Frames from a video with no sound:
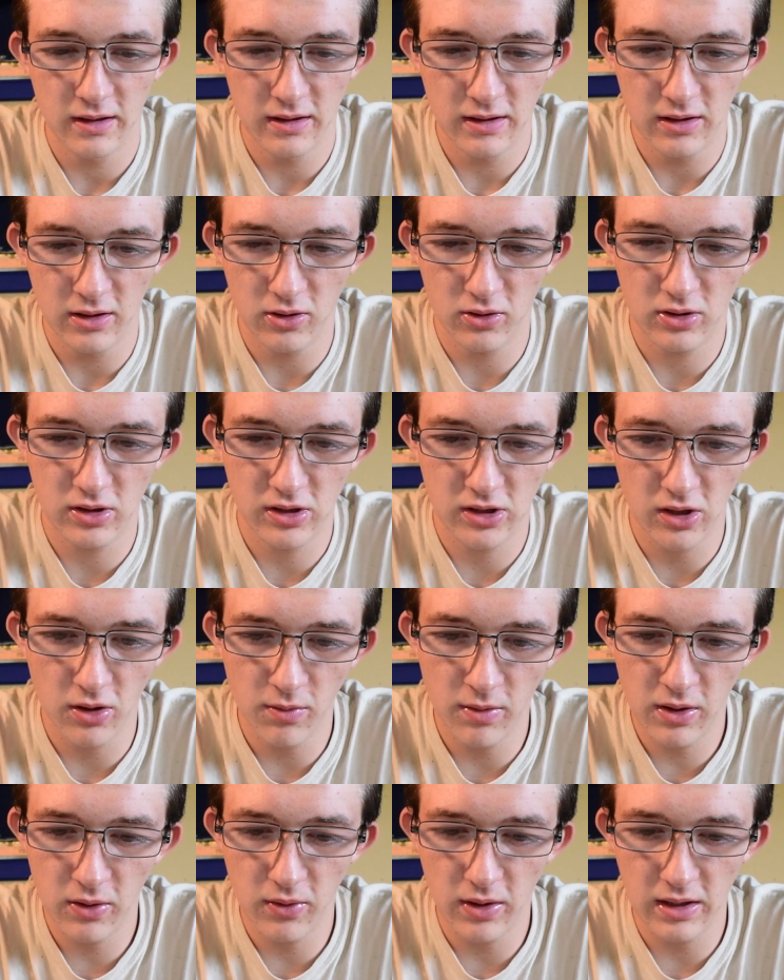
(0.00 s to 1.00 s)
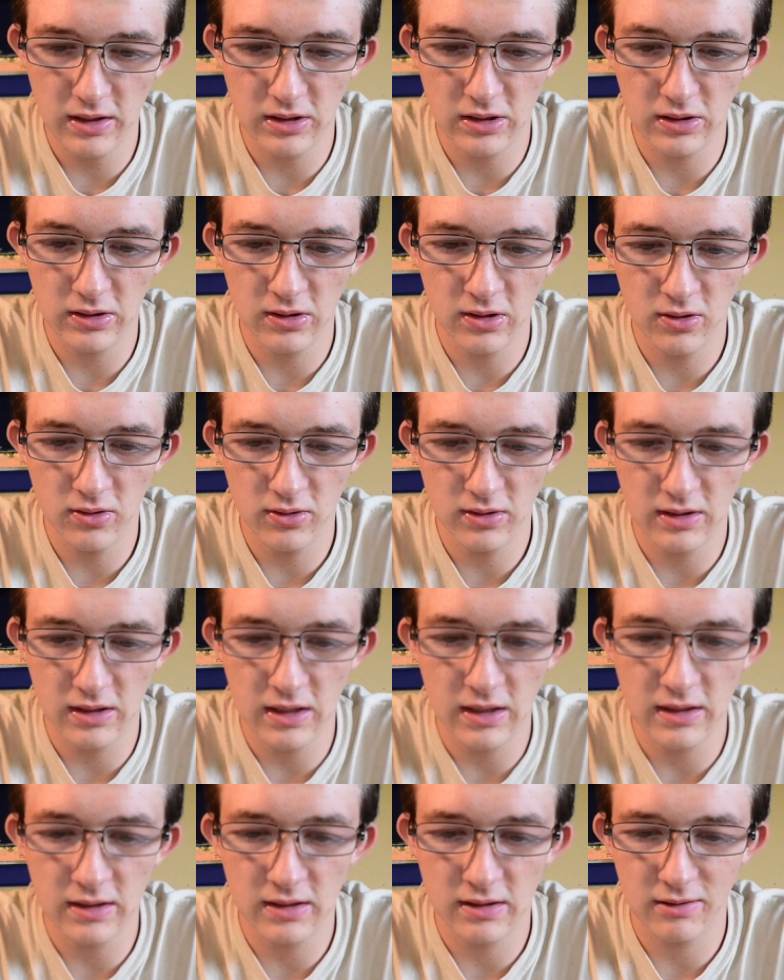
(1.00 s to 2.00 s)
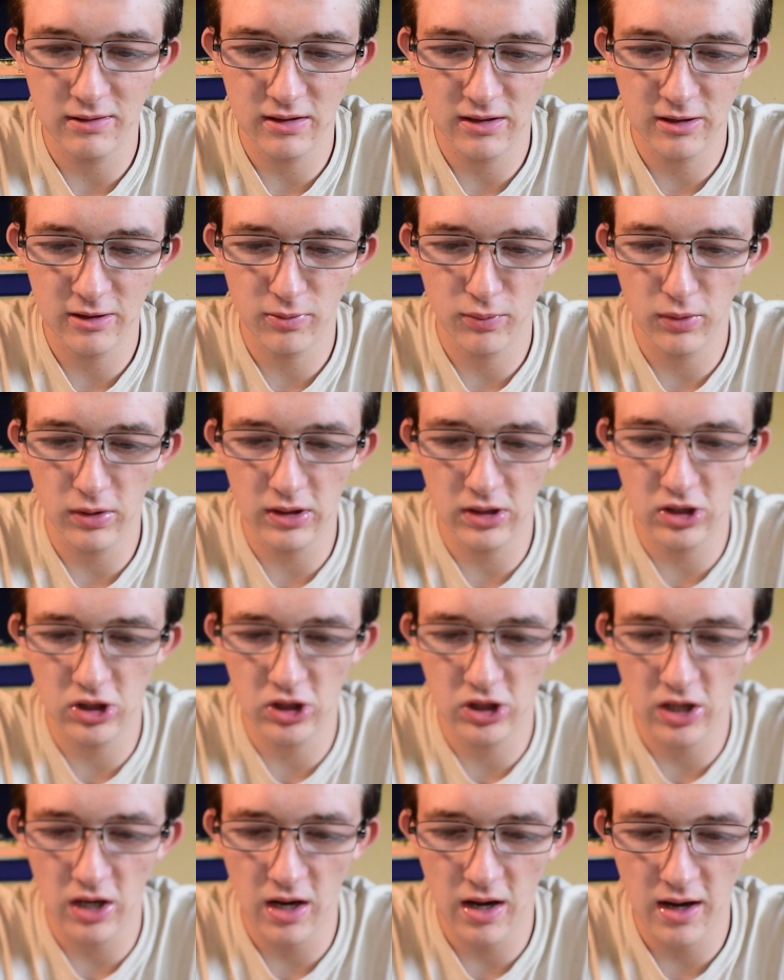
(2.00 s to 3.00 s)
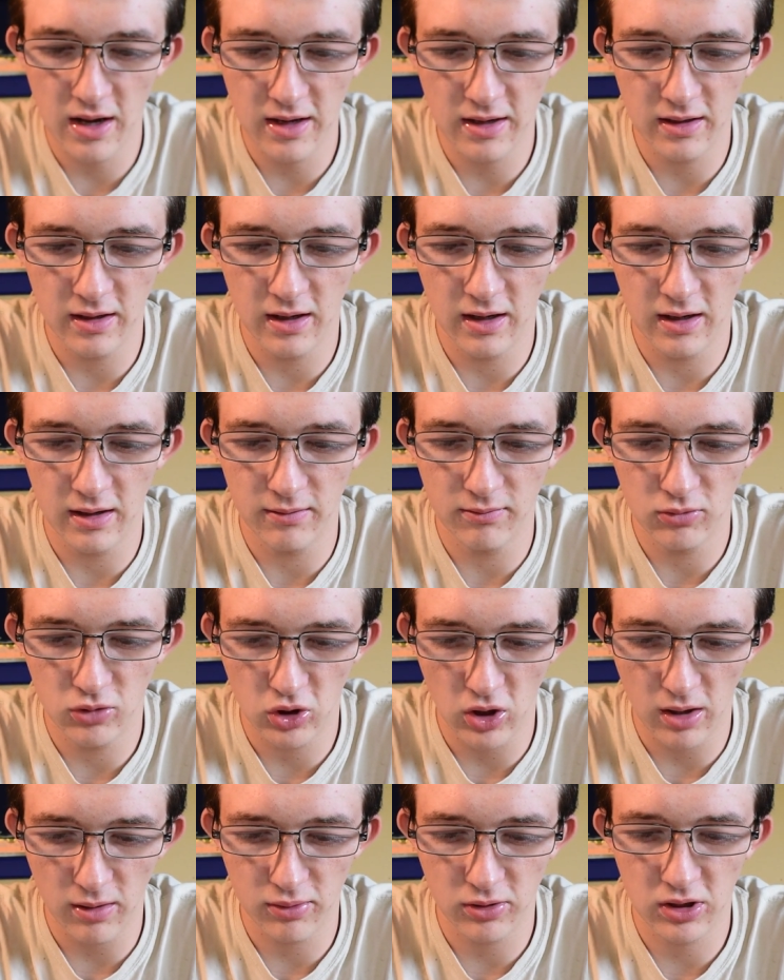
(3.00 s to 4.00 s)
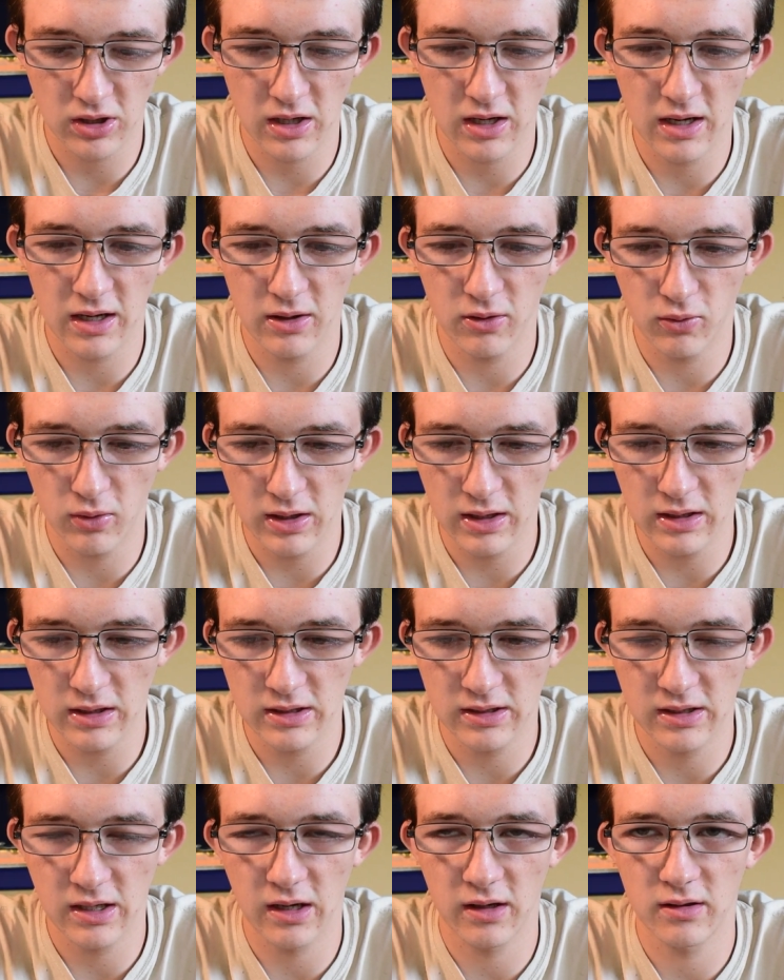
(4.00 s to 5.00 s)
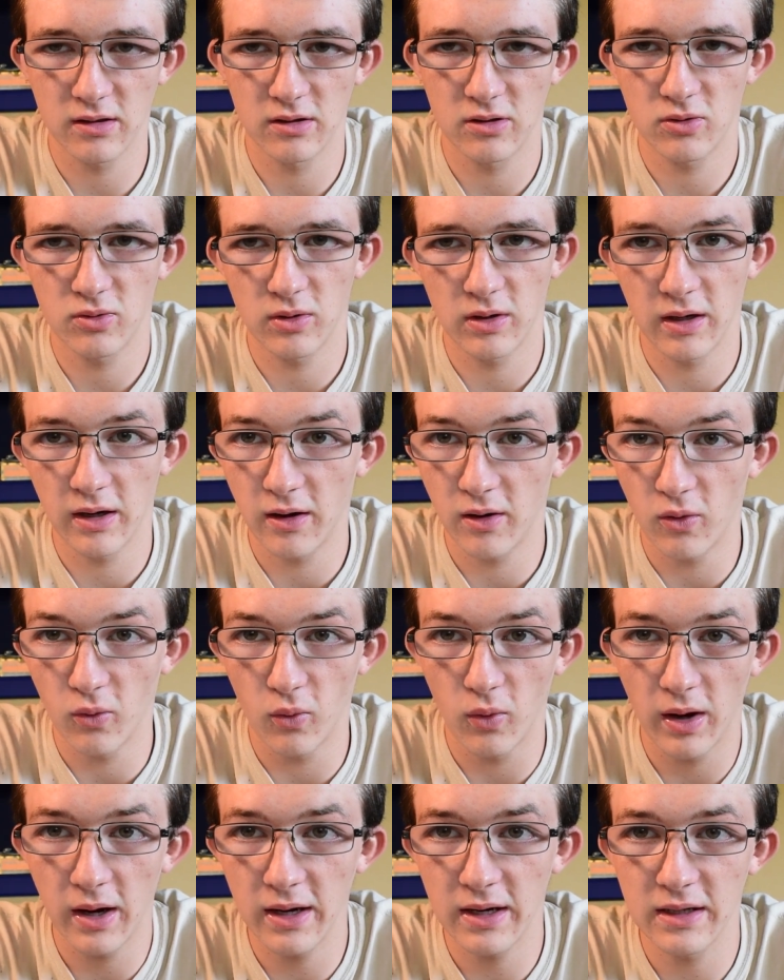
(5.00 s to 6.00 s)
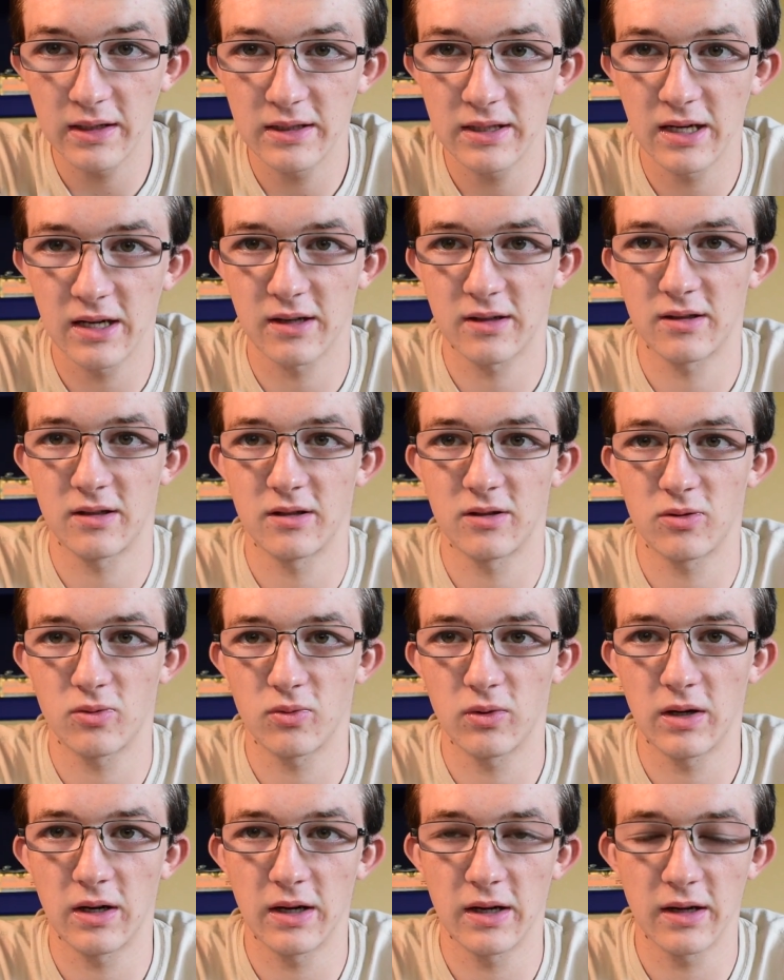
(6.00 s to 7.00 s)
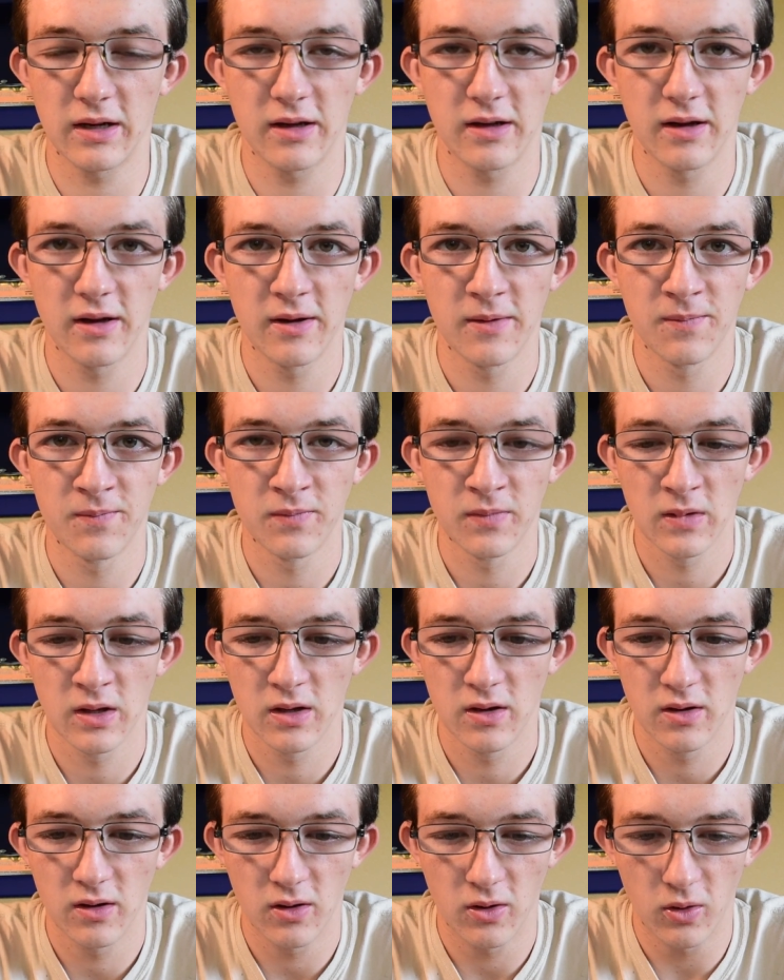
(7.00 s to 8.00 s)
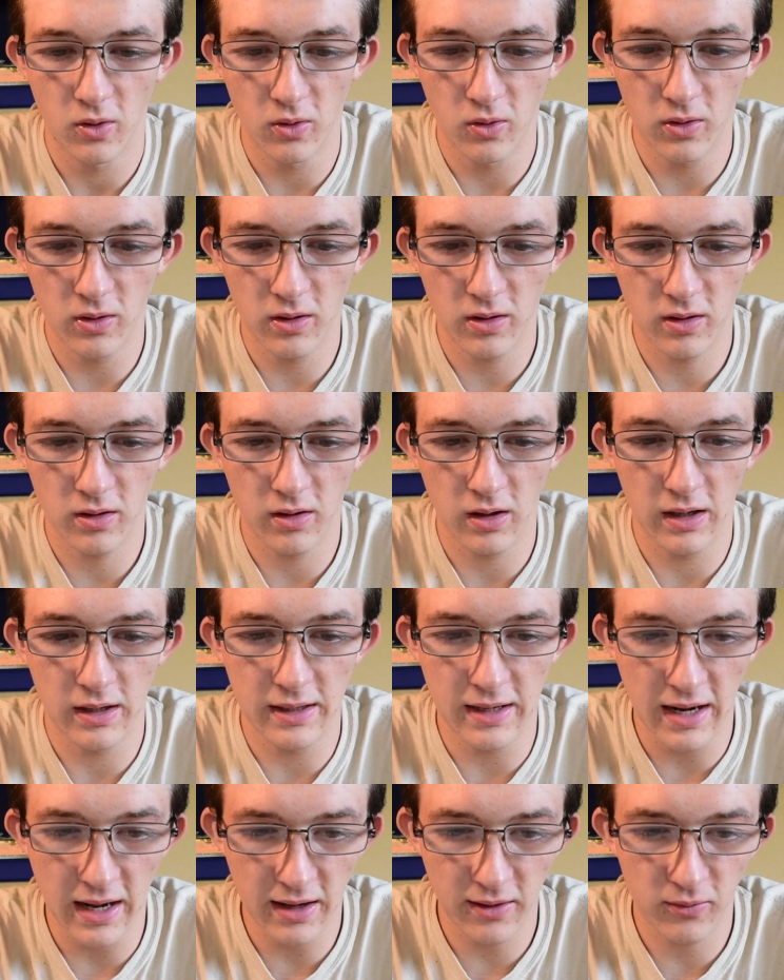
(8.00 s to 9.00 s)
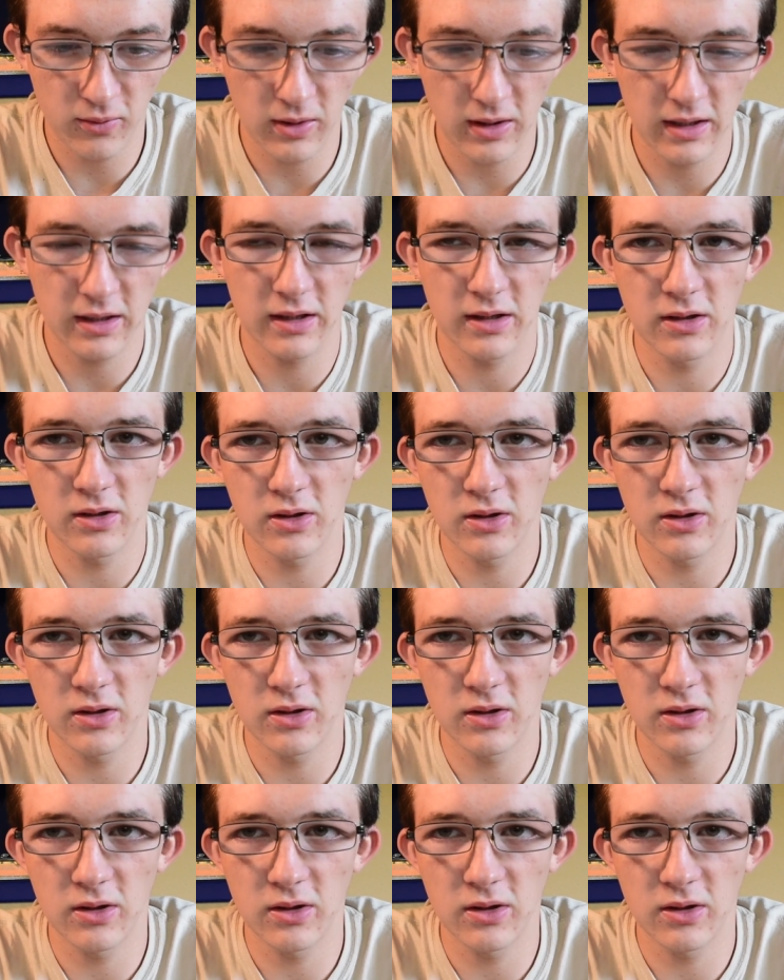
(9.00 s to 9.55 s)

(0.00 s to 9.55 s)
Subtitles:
There's so many ways you can use this: split shot, drop shot, weightless Texas rig, weighted Texas rig, or a Ned rig.